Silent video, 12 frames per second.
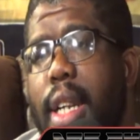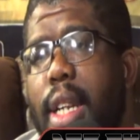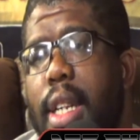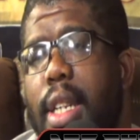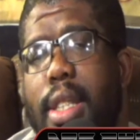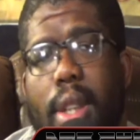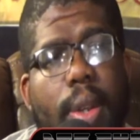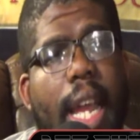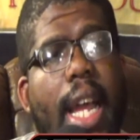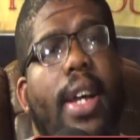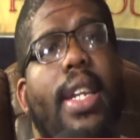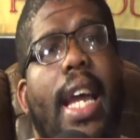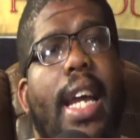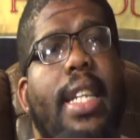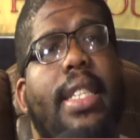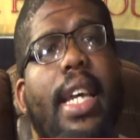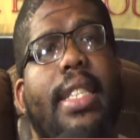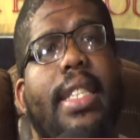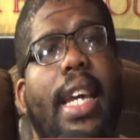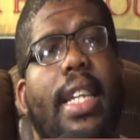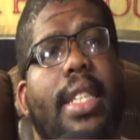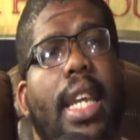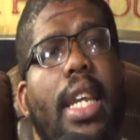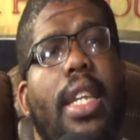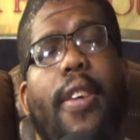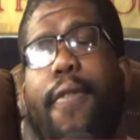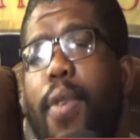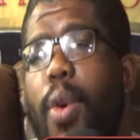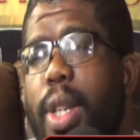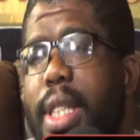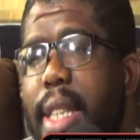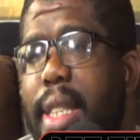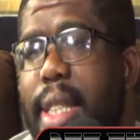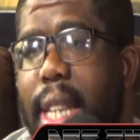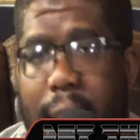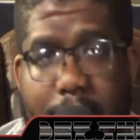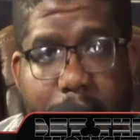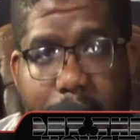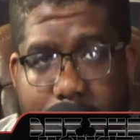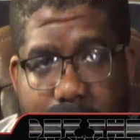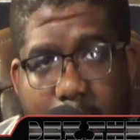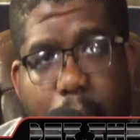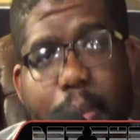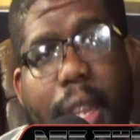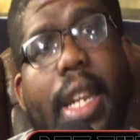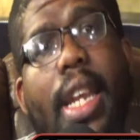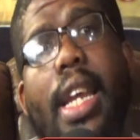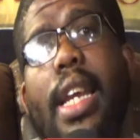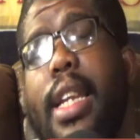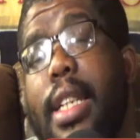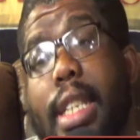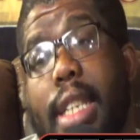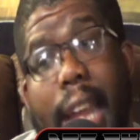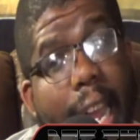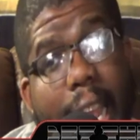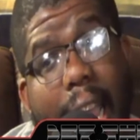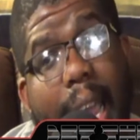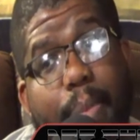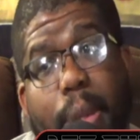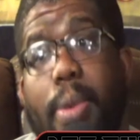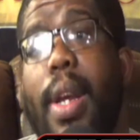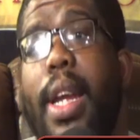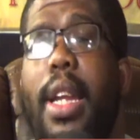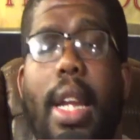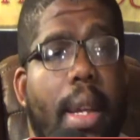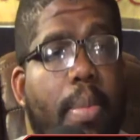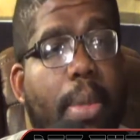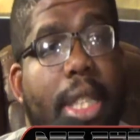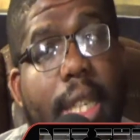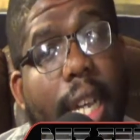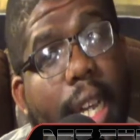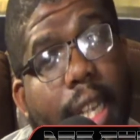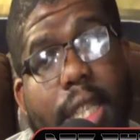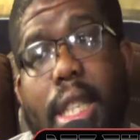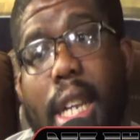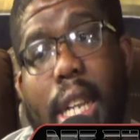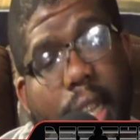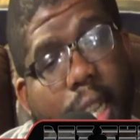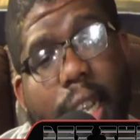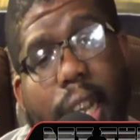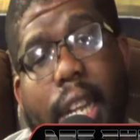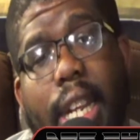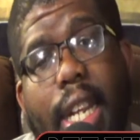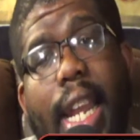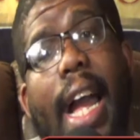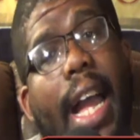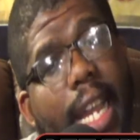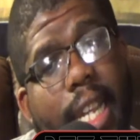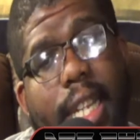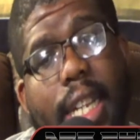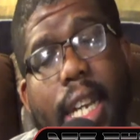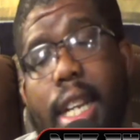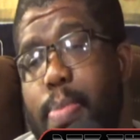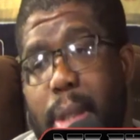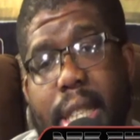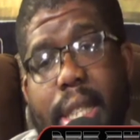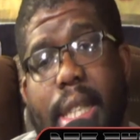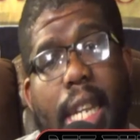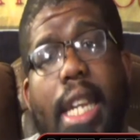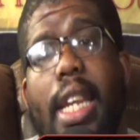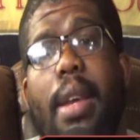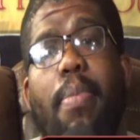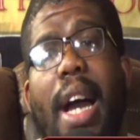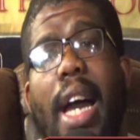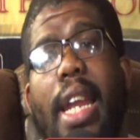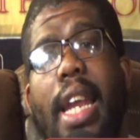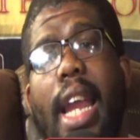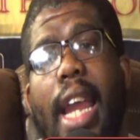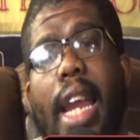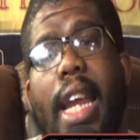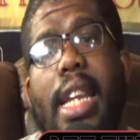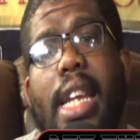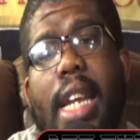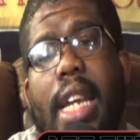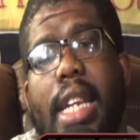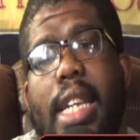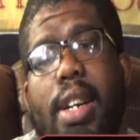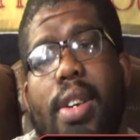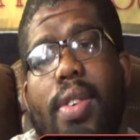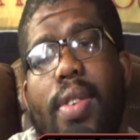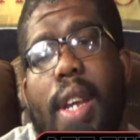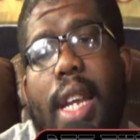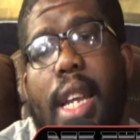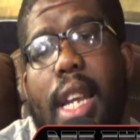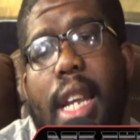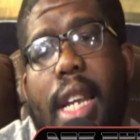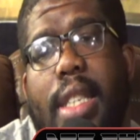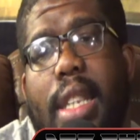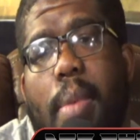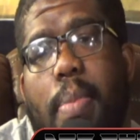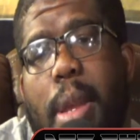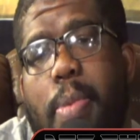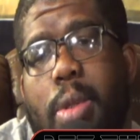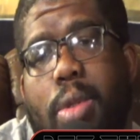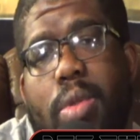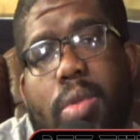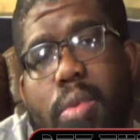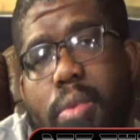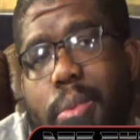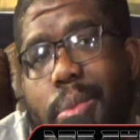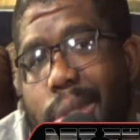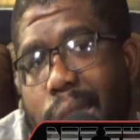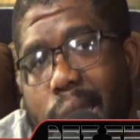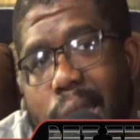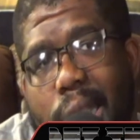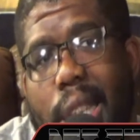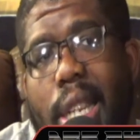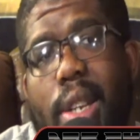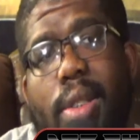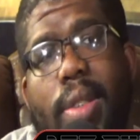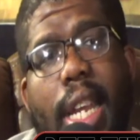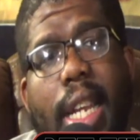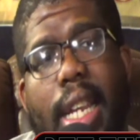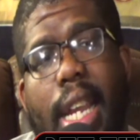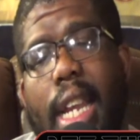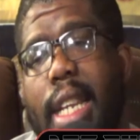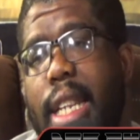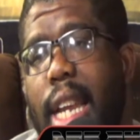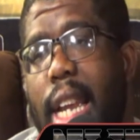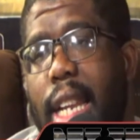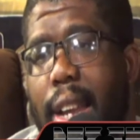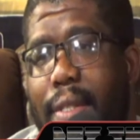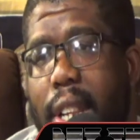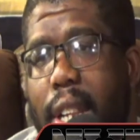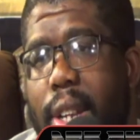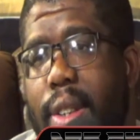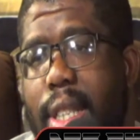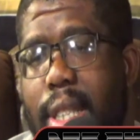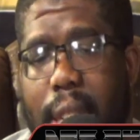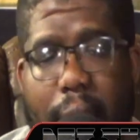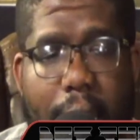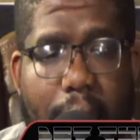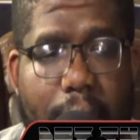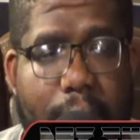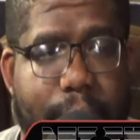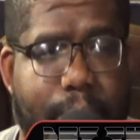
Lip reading: So now 9 times out of 10, you're forced to sit into something that you're not happy with, but you're going to cheat. You're going to lie. You're going to be sneaky about it. And, in the end, some people, they never learn until they learn.